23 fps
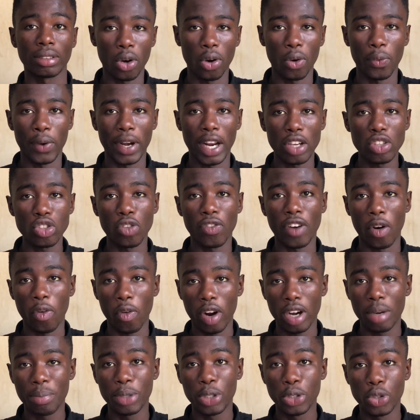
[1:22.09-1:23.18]
without
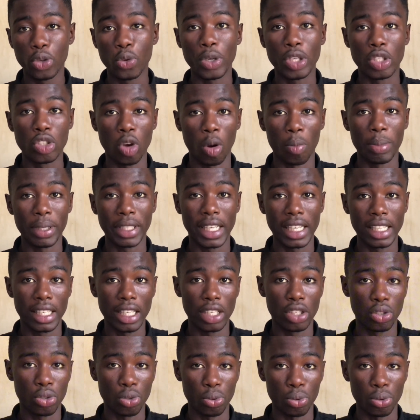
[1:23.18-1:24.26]
overwhelming you with complicated
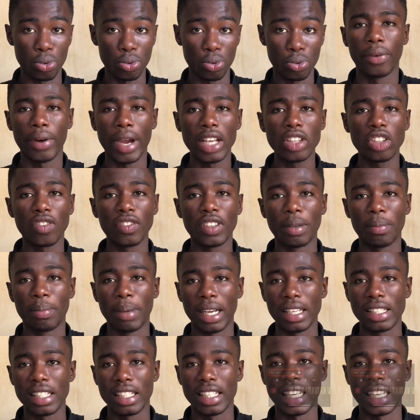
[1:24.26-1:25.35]
tools. Right off the bat, the